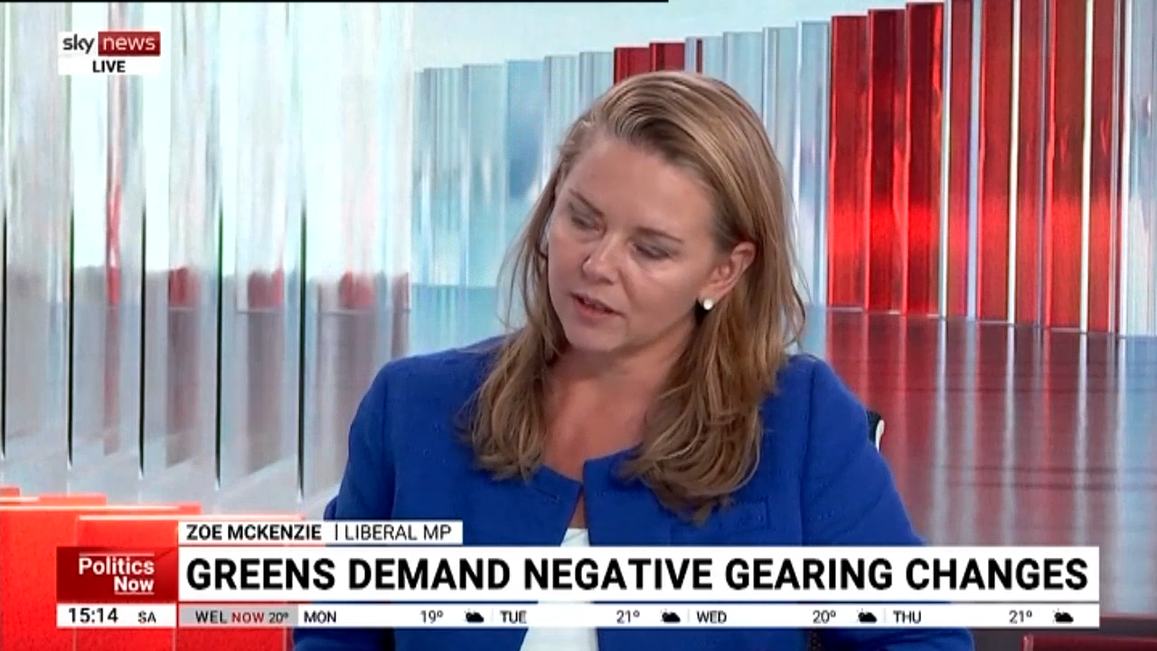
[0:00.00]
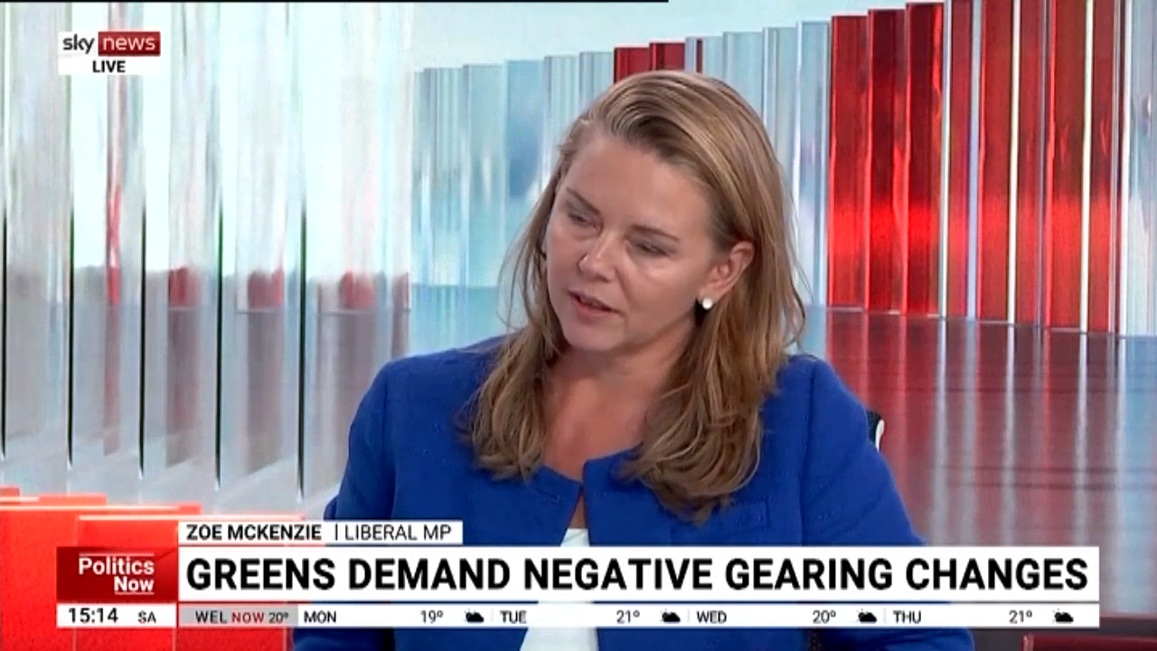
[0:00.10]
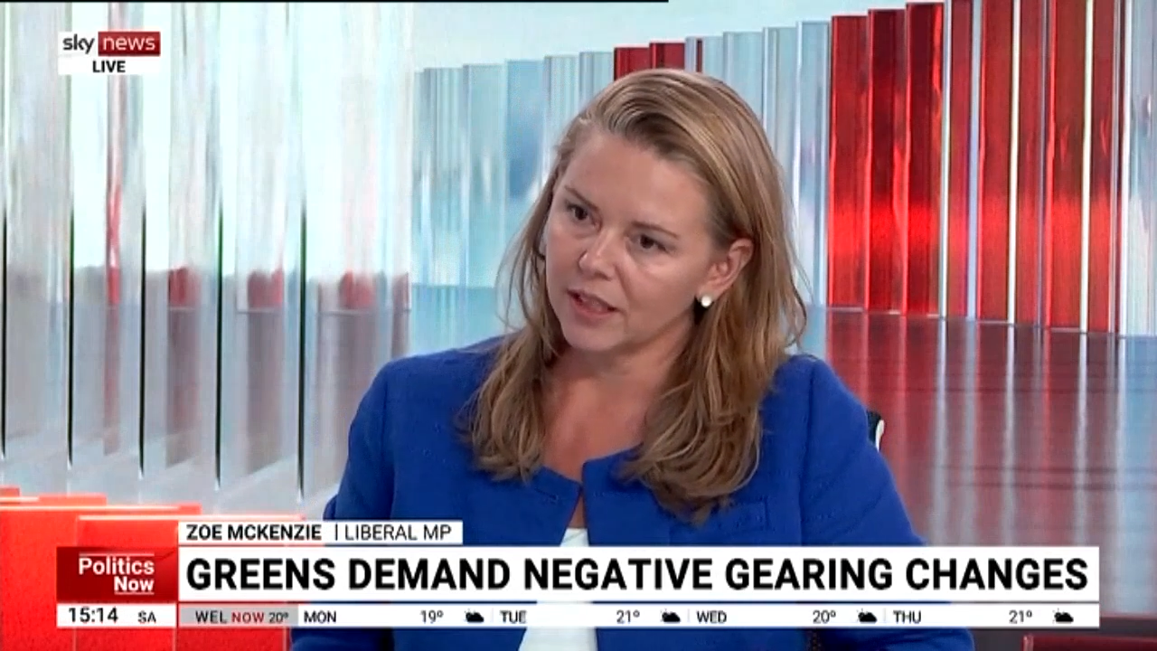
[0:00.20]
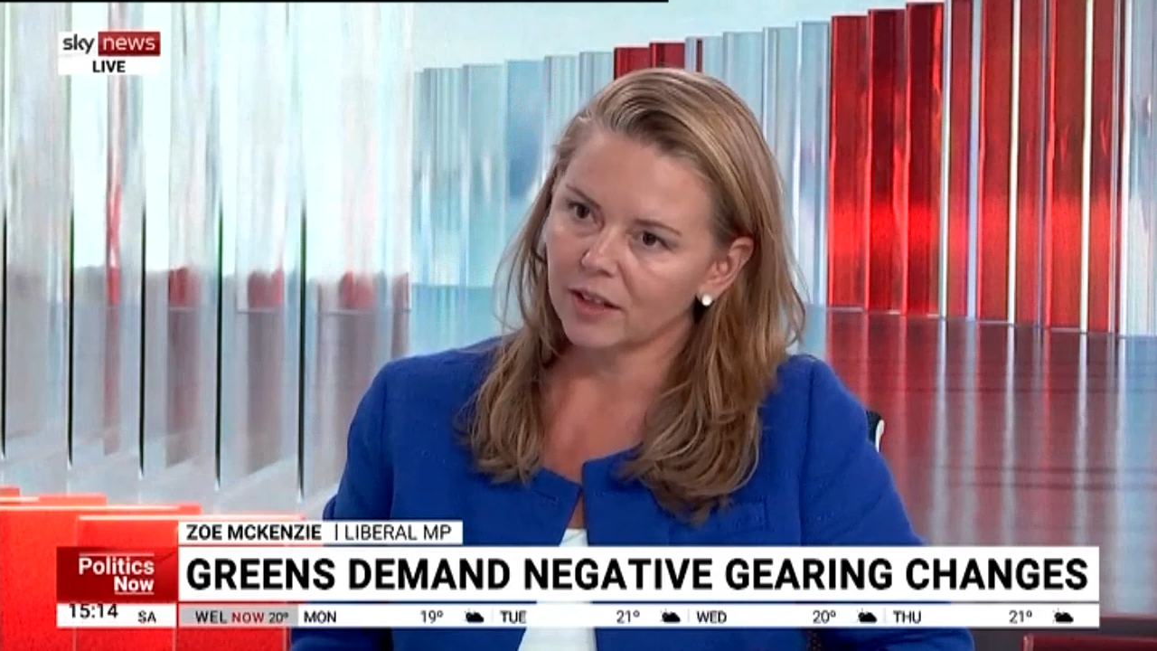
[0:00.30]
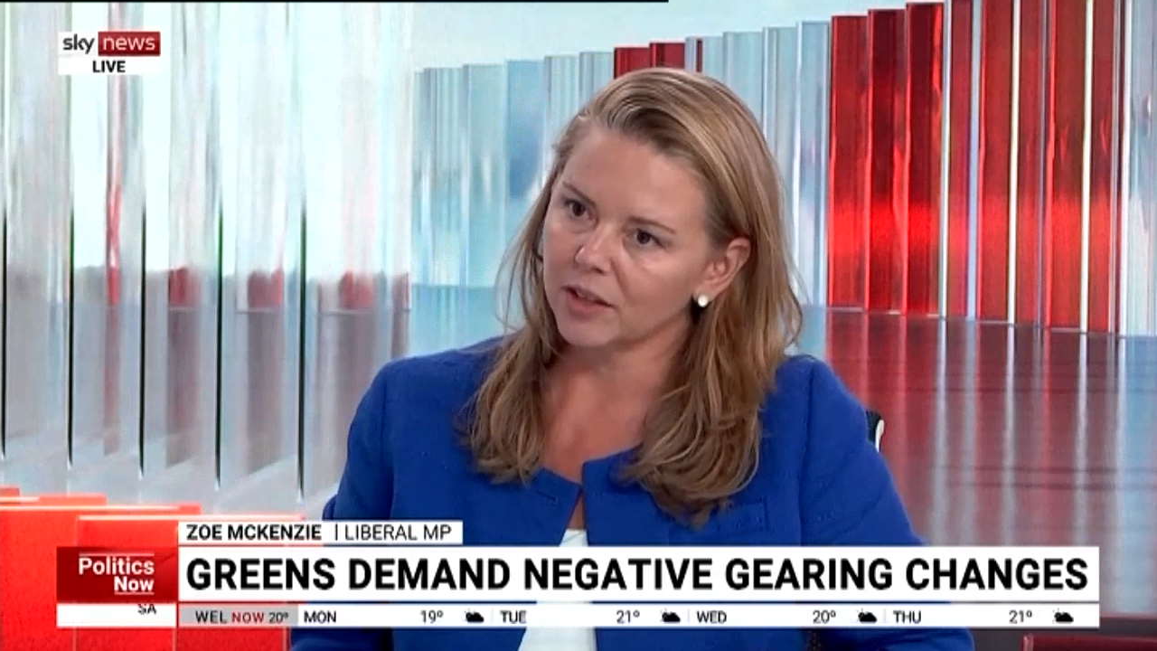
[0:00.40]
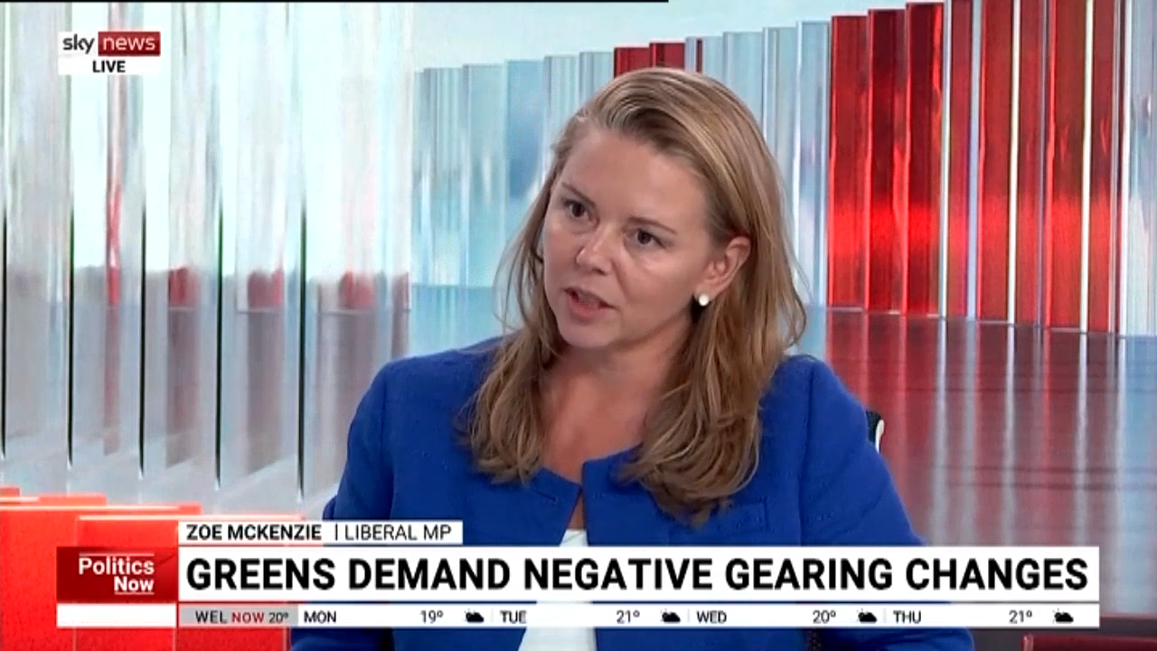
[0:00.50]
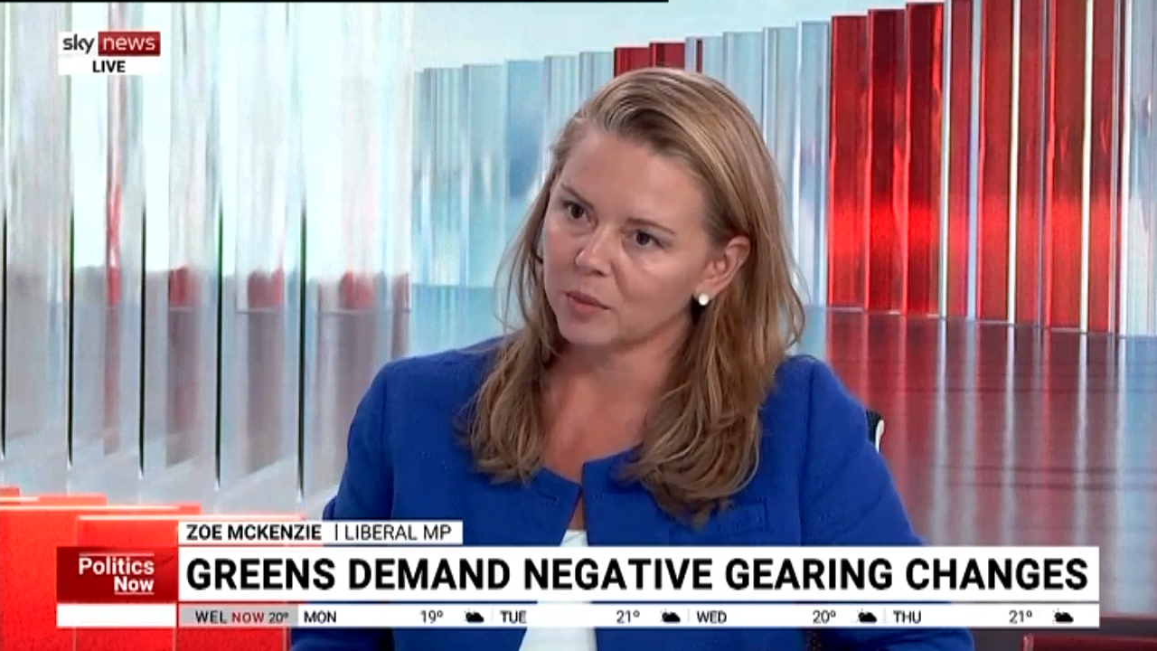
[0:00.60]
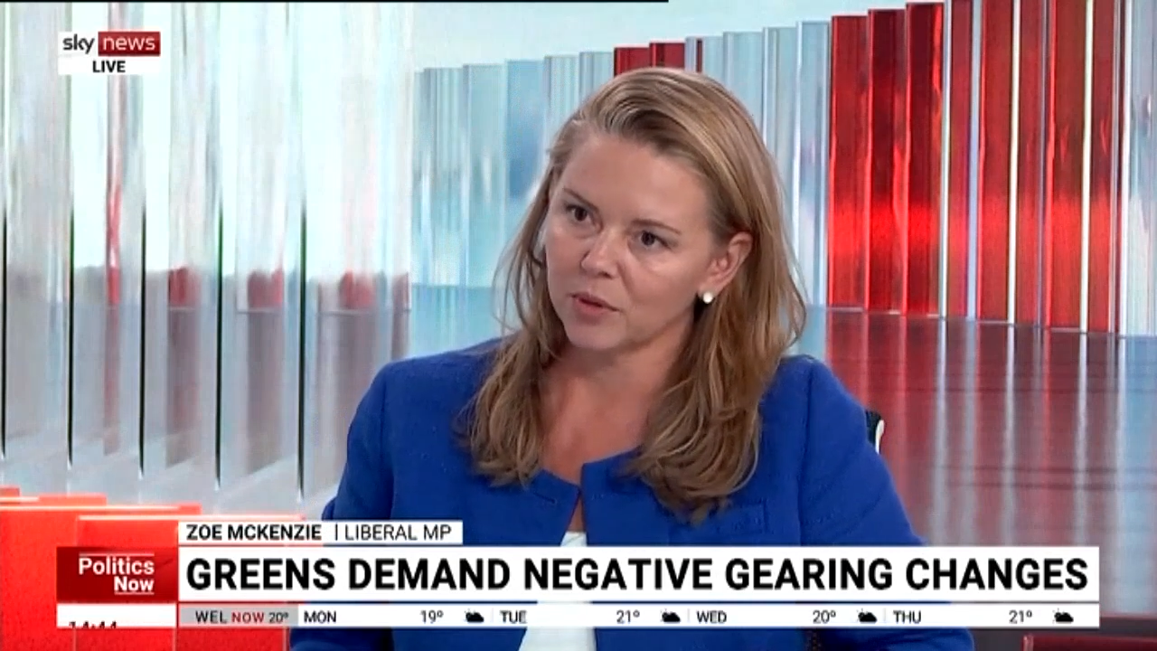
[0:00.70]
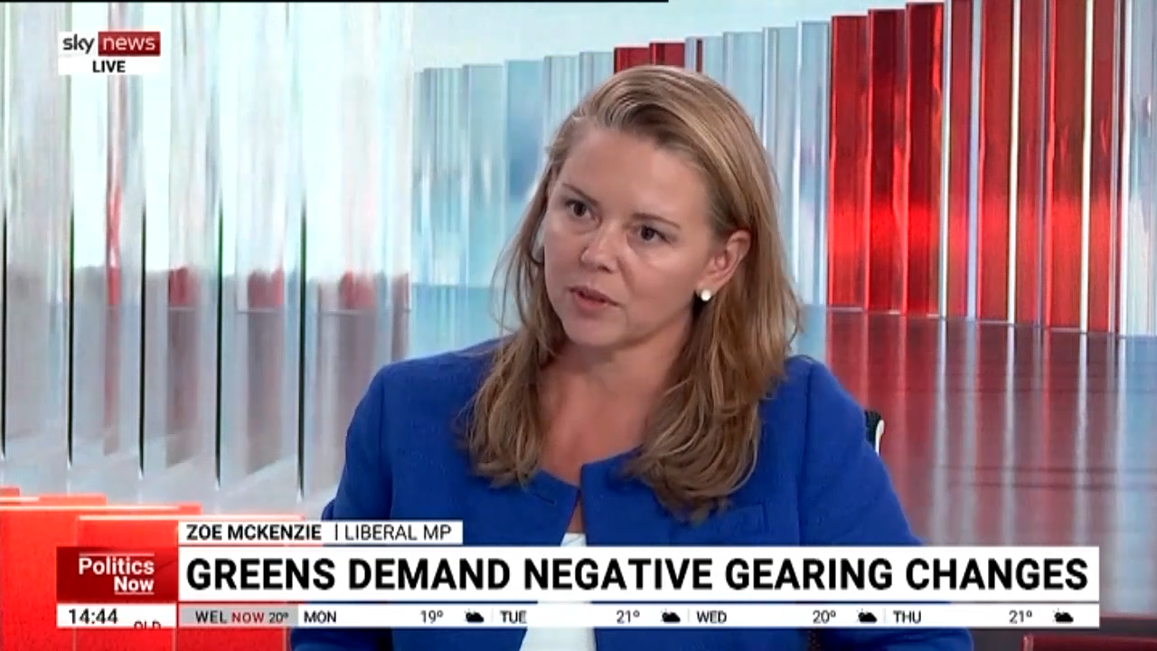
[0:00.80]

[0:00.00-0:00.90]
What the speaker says: They're not going to put